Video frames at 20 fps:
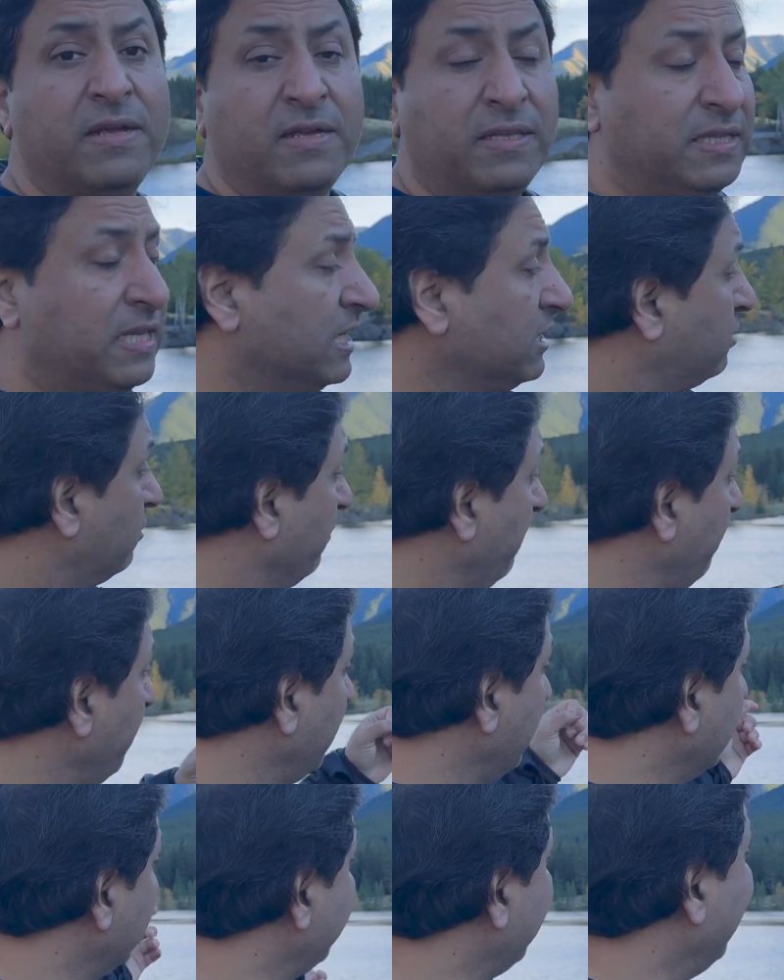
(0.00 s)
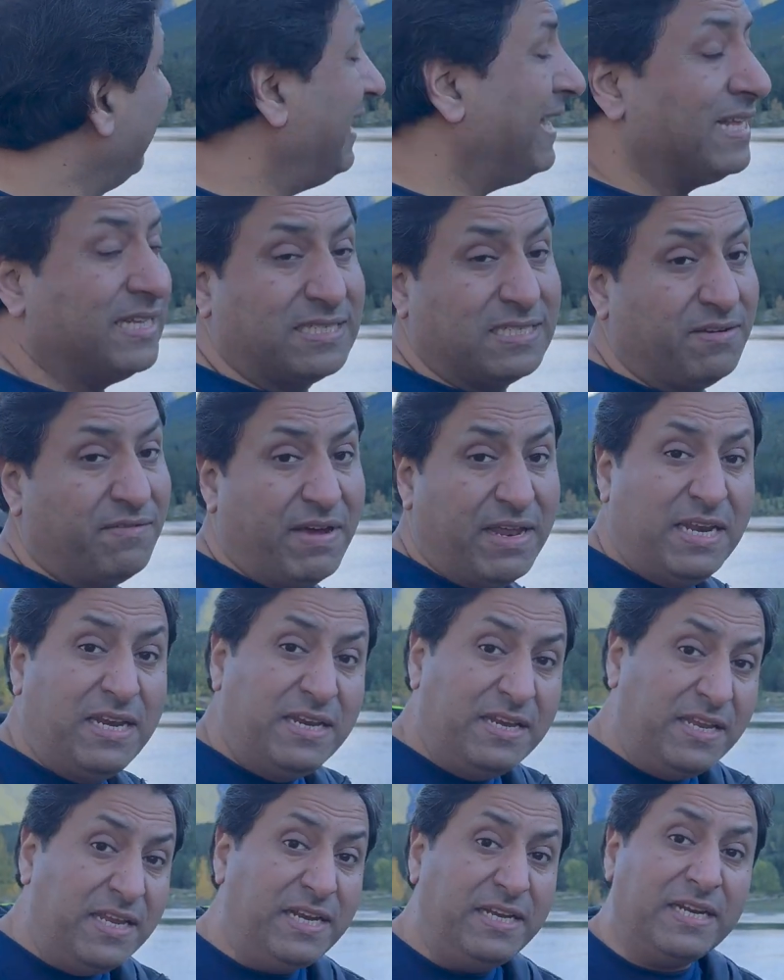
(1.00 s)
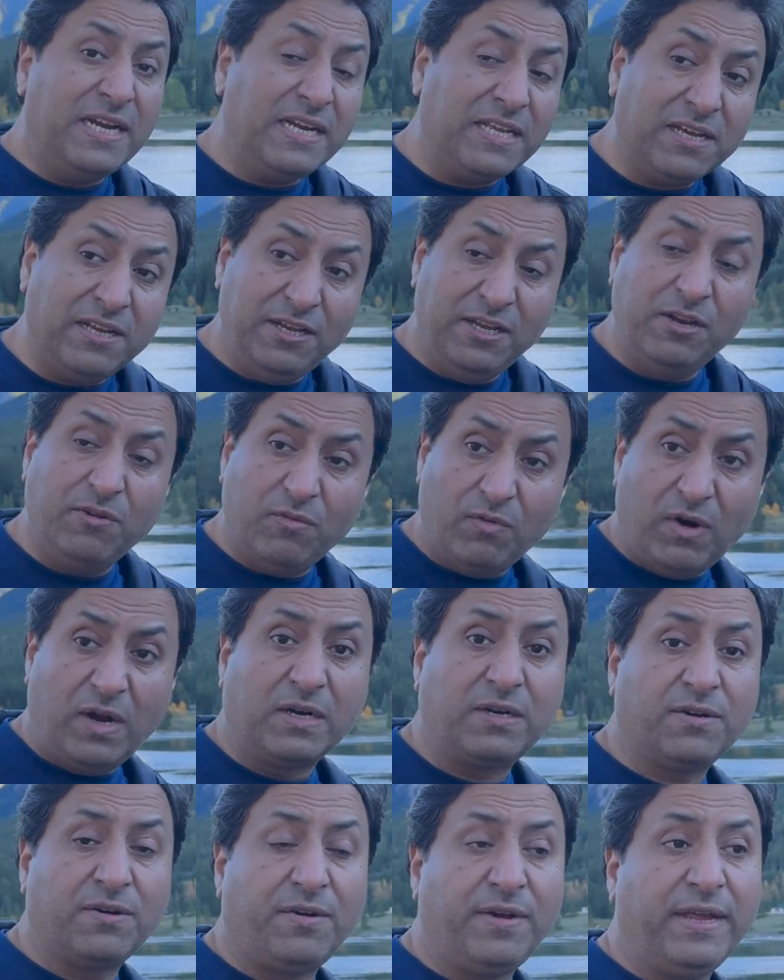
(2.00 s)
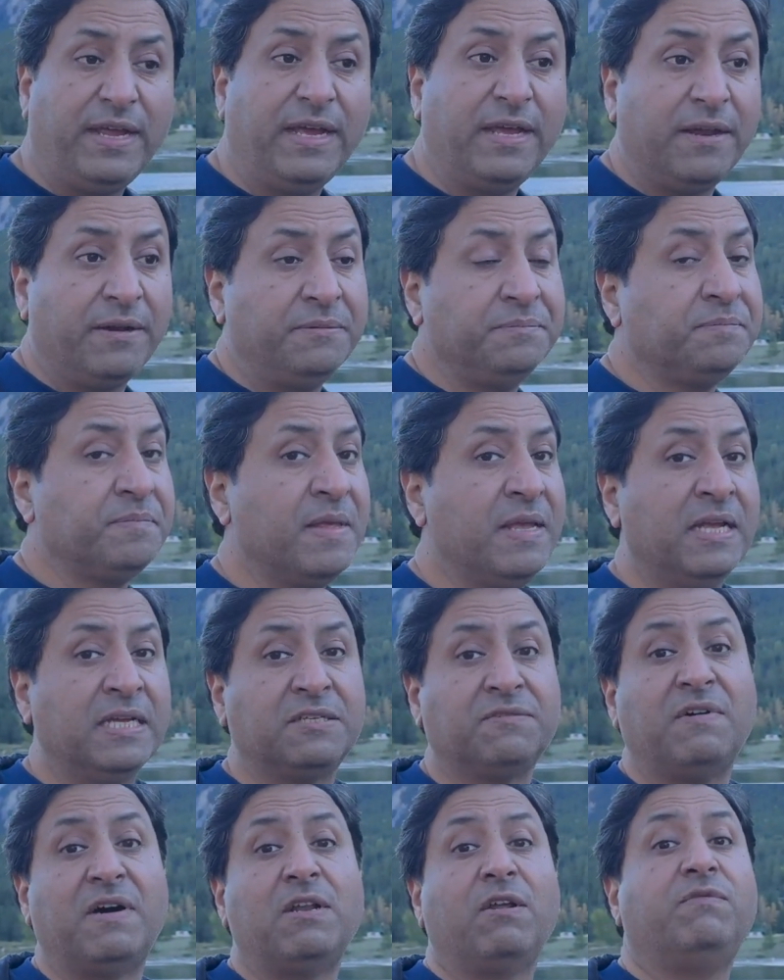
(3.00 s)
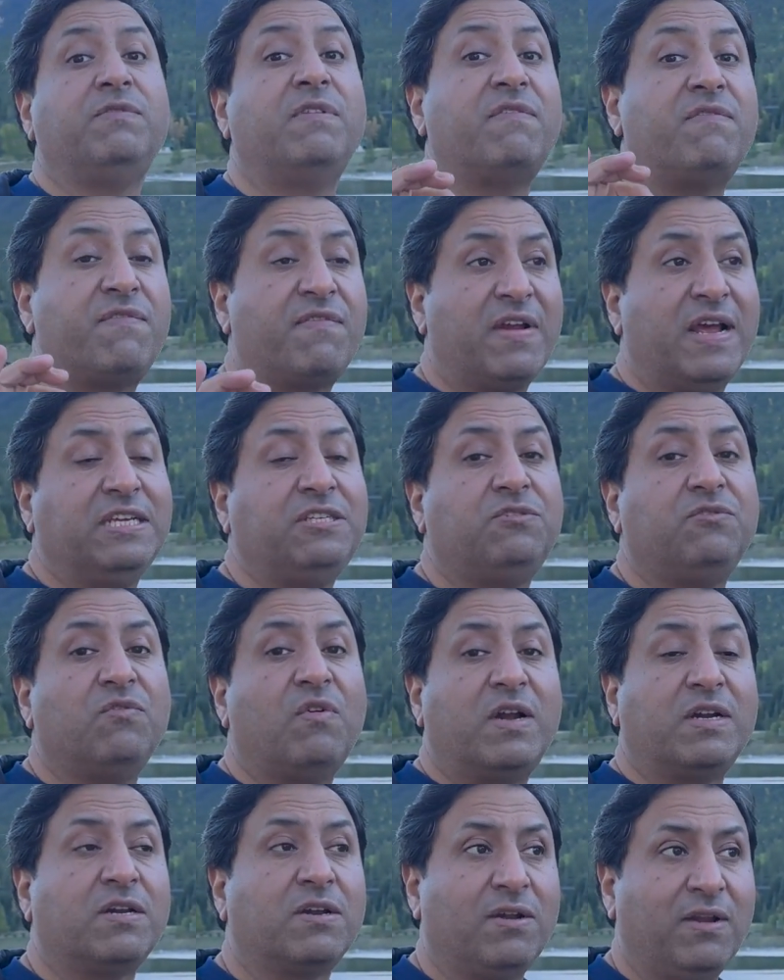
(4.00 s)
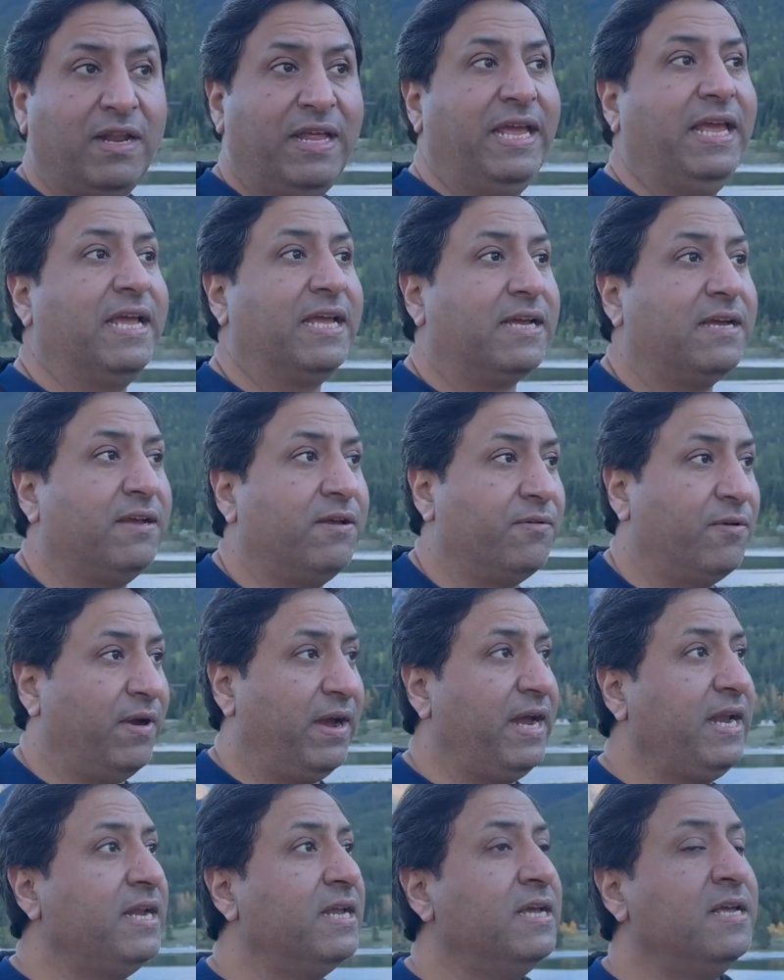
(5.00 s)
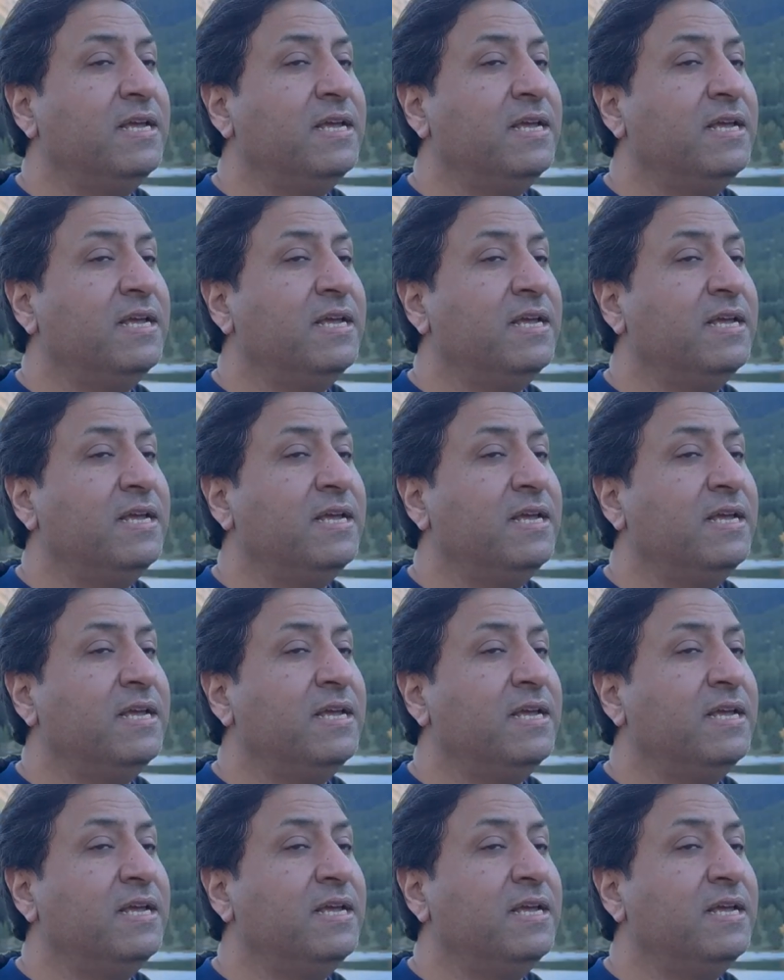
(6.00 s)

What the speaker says: They swim in this lake. It's a very neat and clean water here. It's one of the freshwater lake, right?